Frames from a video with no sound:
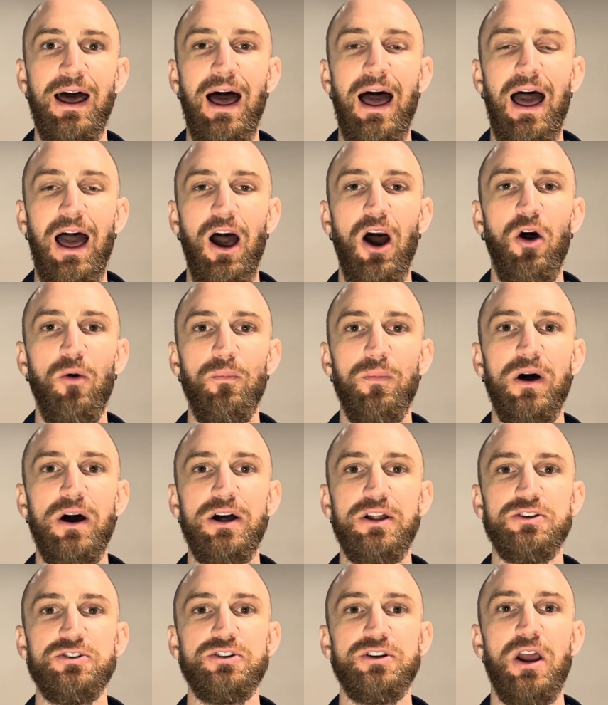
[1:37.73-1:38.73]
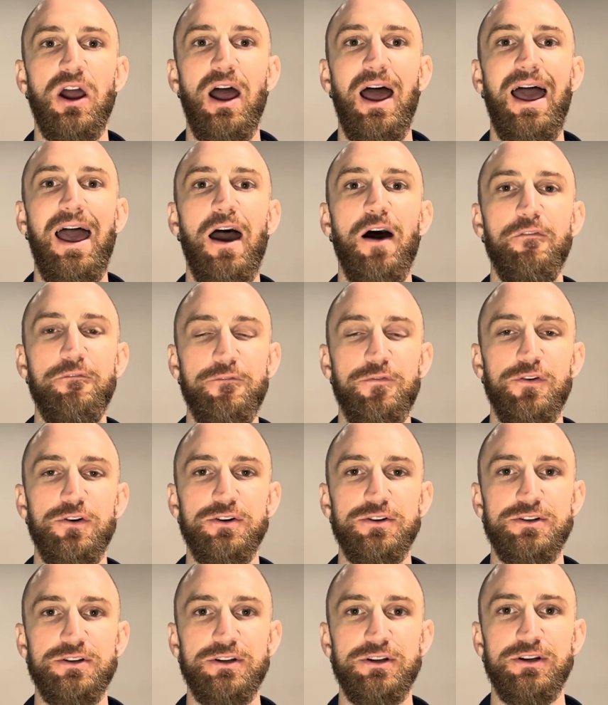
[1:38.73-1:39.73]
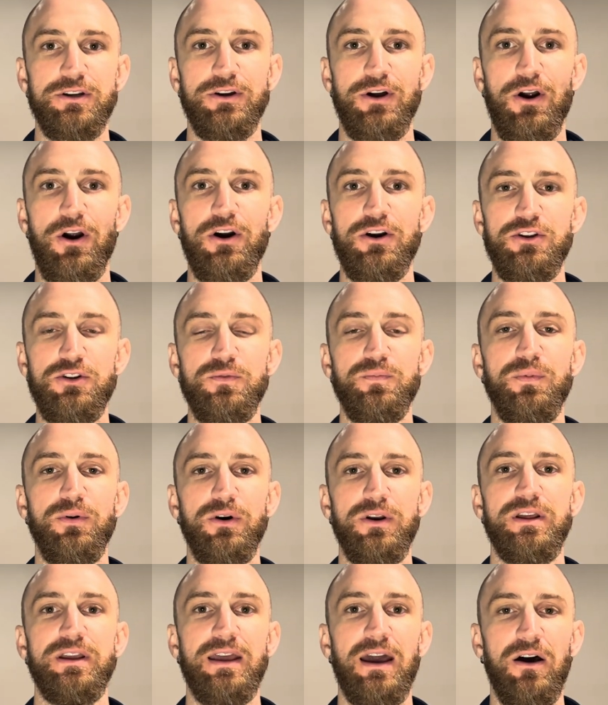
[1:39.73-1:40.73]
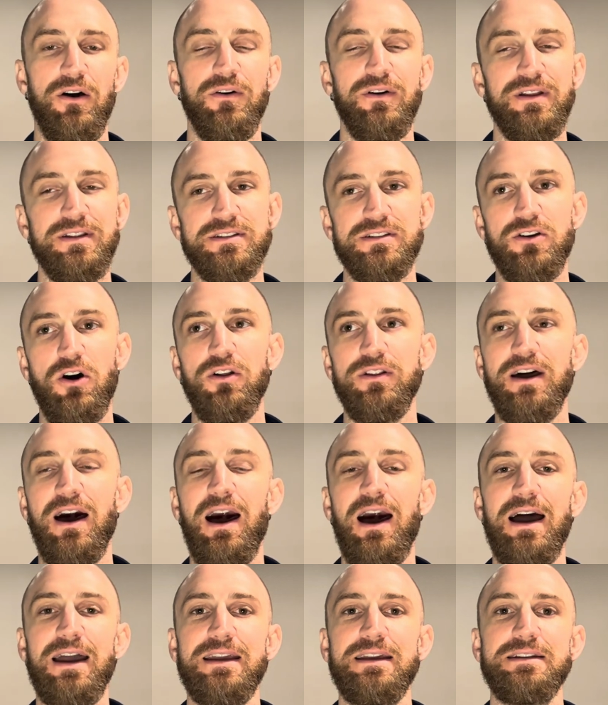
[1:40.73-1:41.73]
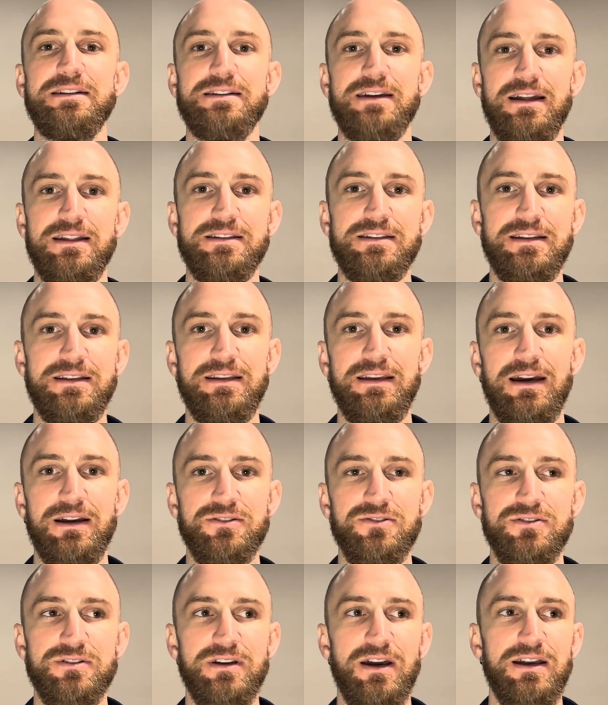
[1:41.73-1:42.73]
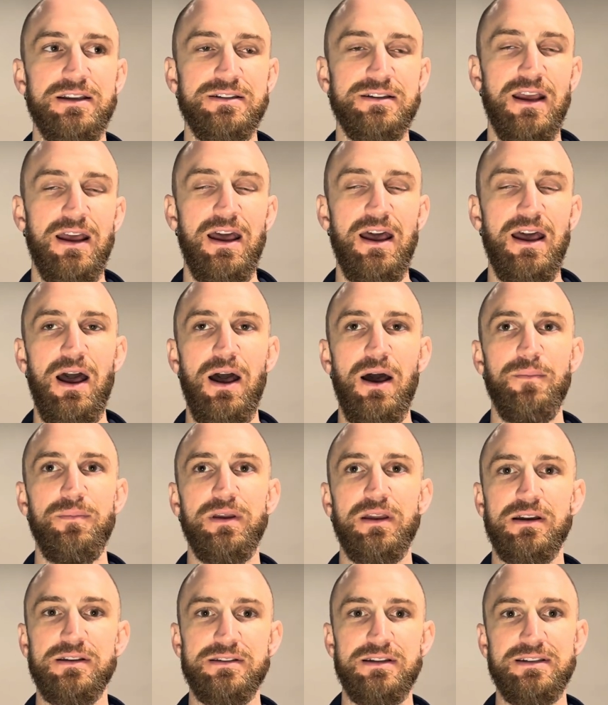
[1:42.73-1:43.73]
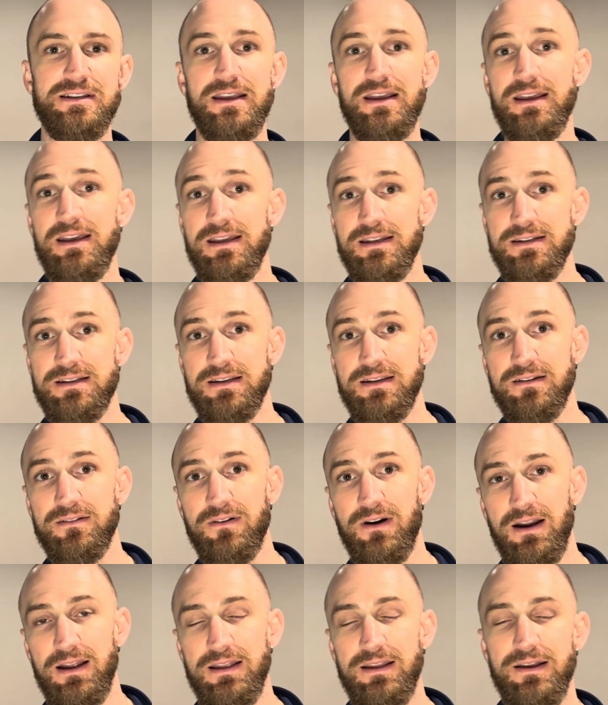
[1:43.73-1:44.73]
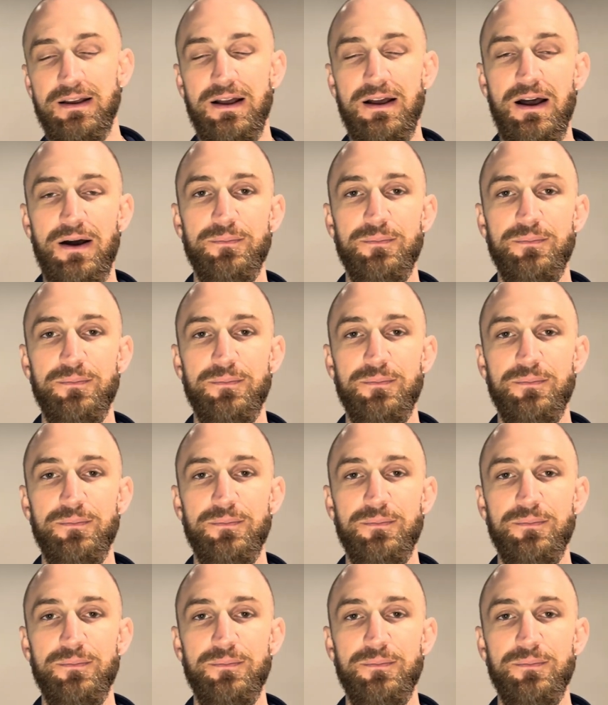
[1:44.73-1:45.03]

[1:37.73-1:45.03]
How much effort are you putting out? It's called high intensity exercise because it's HIIT, right?